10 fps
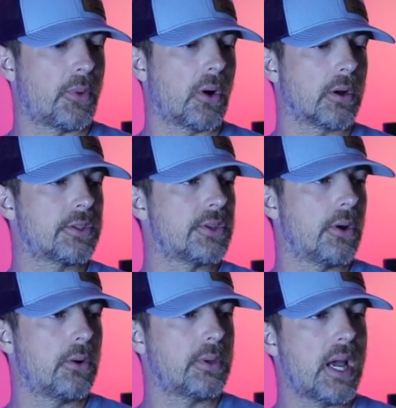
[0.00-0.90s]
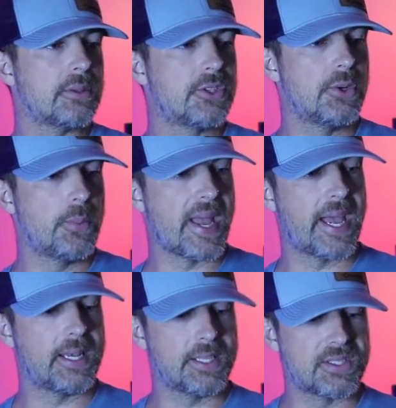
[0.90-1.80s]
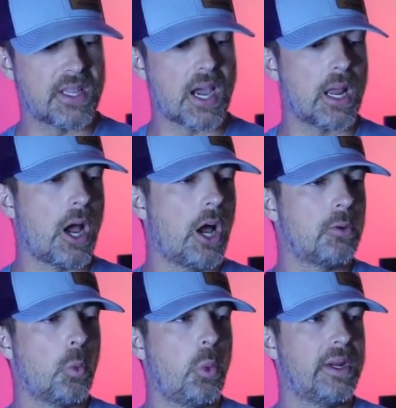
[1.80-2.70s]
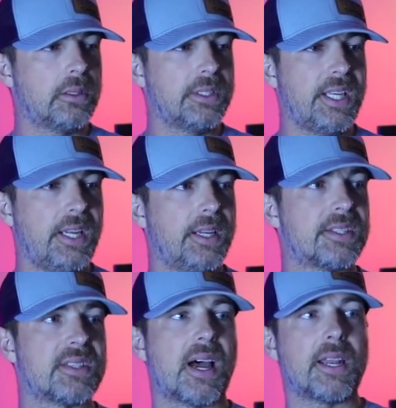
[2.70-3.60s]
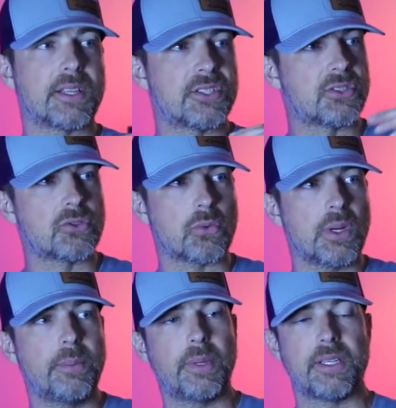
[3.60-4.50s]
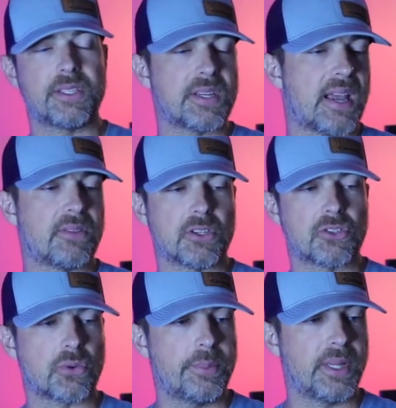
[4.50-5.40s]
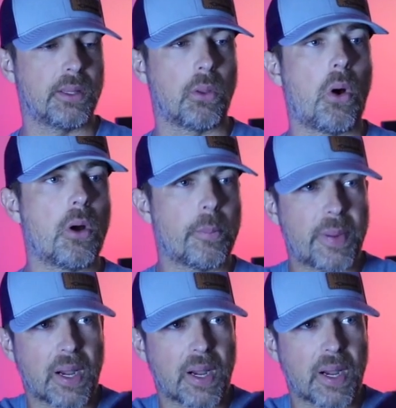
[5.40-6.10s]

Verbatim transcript: mark, so not too bad. It's not unwieldy, it's not extremely, it doesn't have an extremely long